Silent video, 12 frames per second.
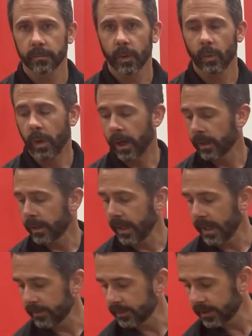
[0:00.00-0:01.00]
wire
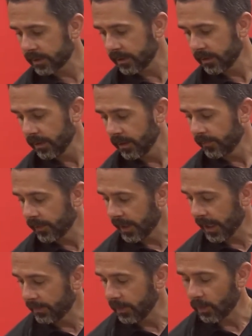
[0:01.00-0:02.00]
caps for
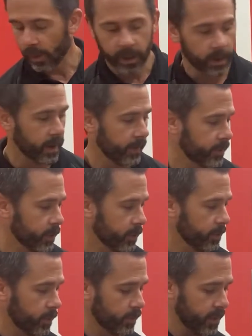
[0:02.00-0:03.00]
capping the wire after you
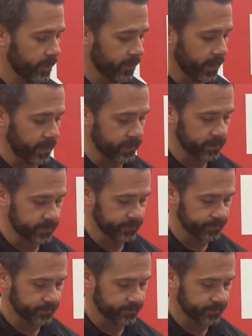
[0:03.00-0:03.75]
remove the device.